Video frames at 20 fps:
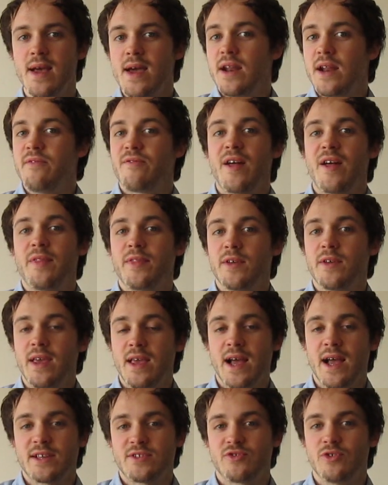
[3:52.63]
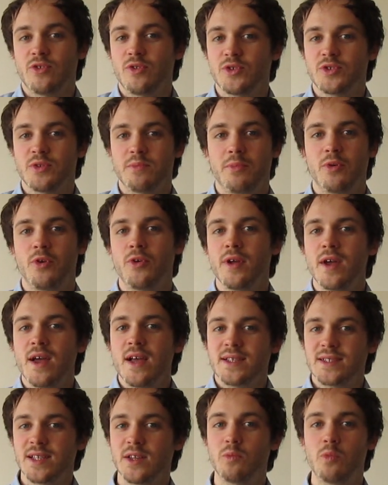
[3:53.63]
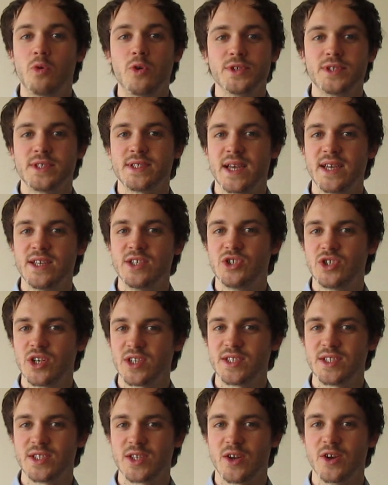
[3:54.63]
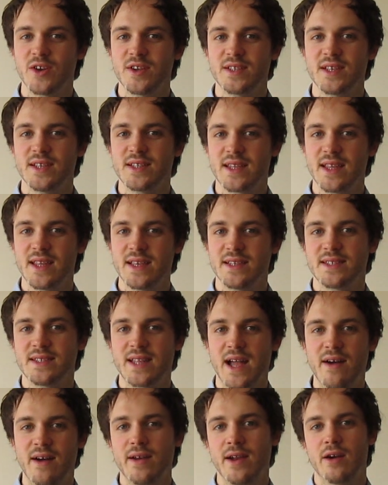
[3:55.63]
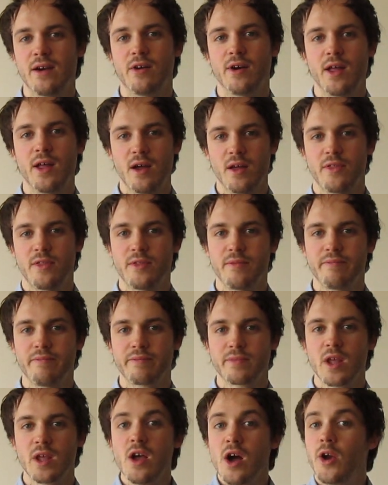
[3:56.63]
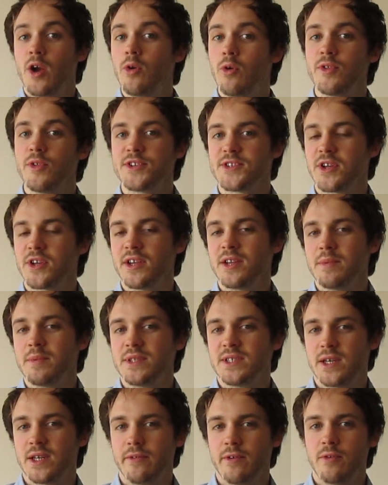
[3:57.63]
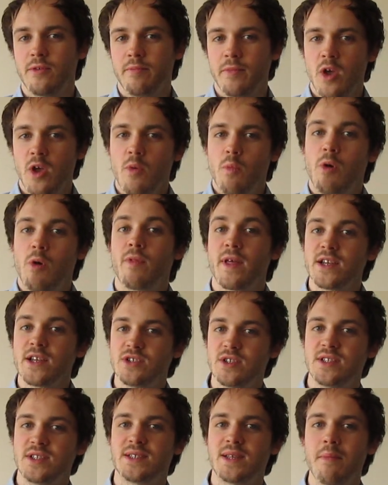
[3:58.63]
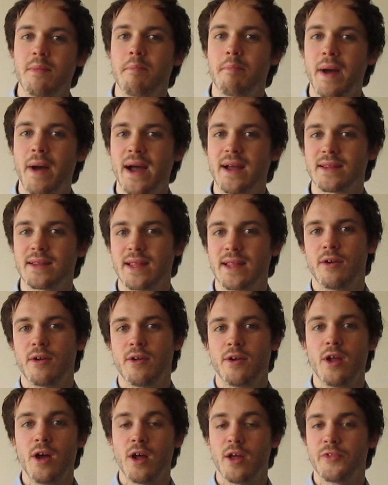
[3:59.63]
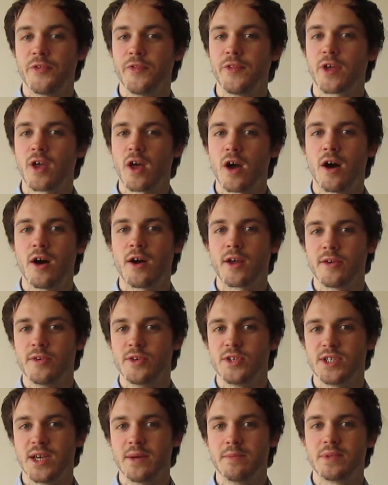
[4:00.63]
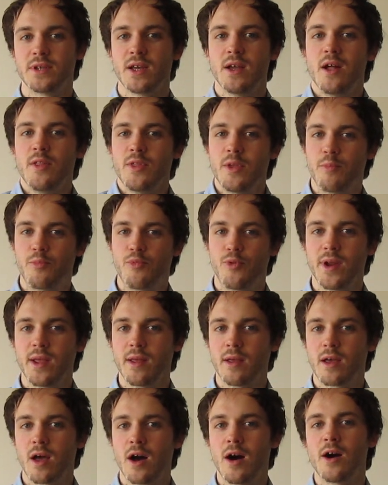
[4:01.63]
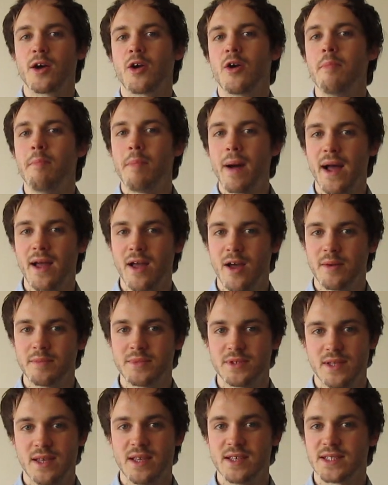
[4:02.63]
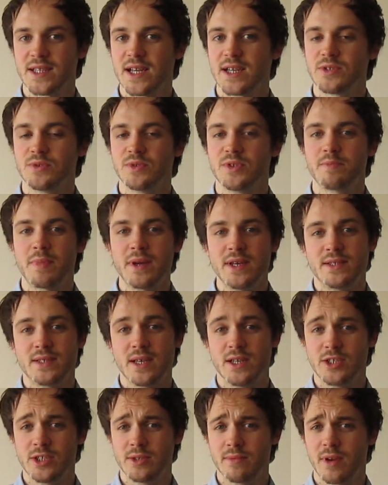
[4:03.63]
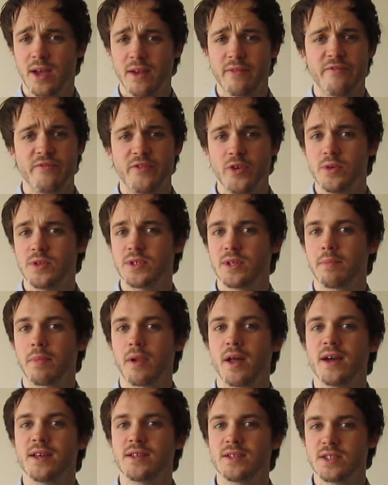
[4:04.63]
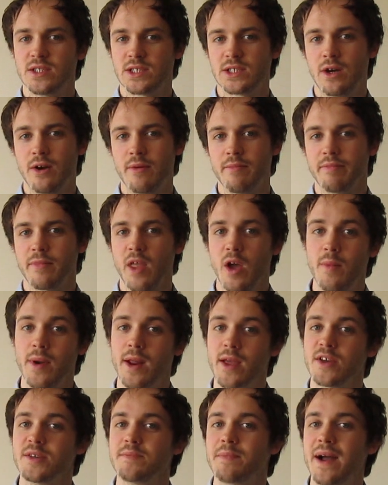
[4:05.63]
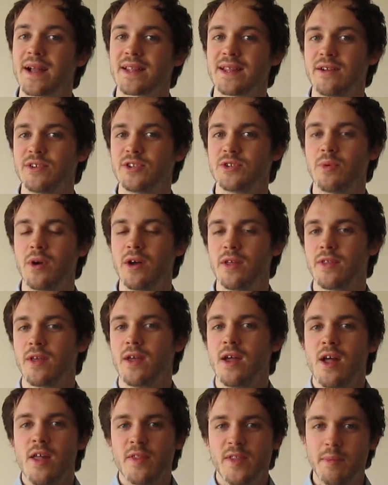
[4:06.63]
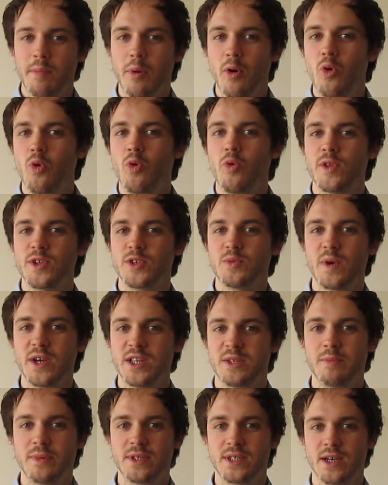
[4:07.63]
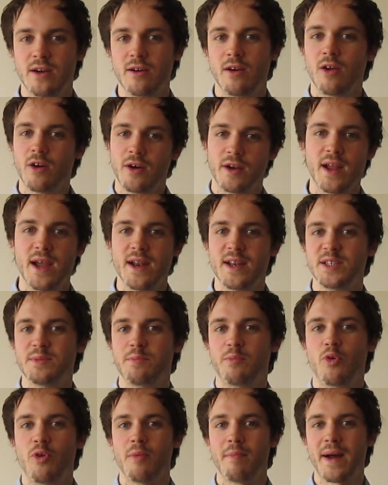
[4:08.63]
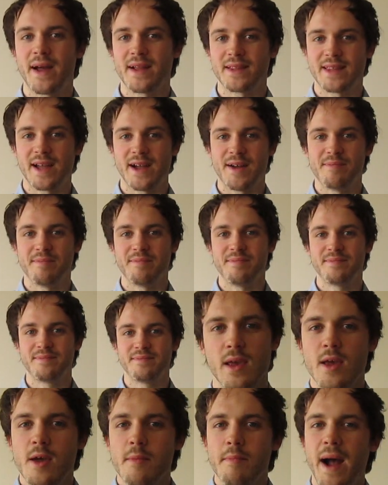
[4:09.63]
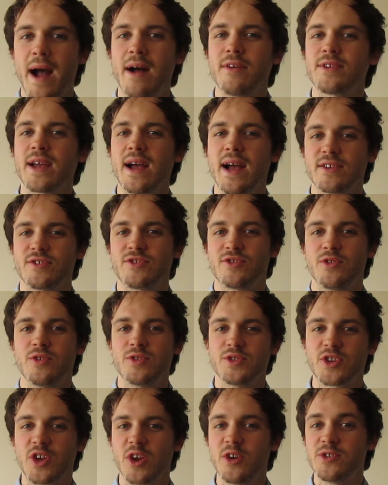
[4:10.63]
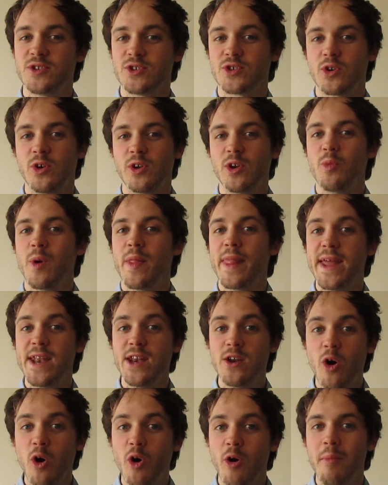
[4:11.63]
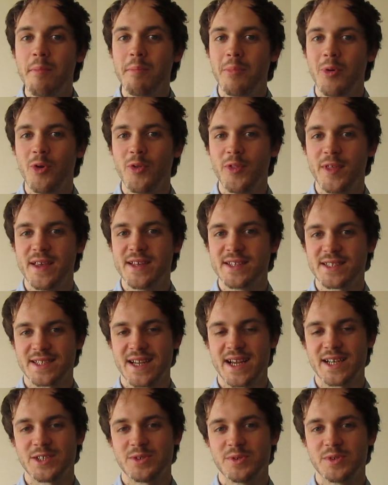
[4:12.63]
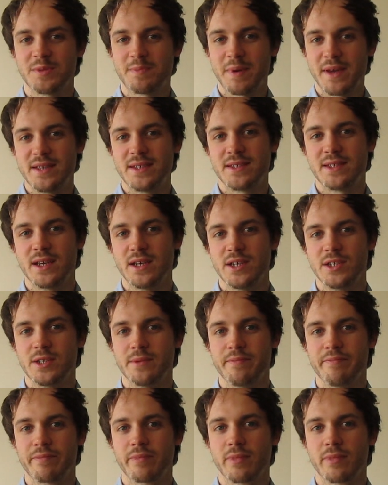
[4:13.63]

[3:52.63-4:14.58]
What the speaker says: In fact, the astronauts on board say the water tastes just as good as it is down here on Earth. And all the solid material? Well, that's just sent back on Earth on the cargo ships that bring cargo back up to the International Space Station, like food supplies and so on. And when it goes back down to Earth, they put all this waste material on and it's brought back down. But how do astronauts go to the toilet when they're not on board the International Space Station?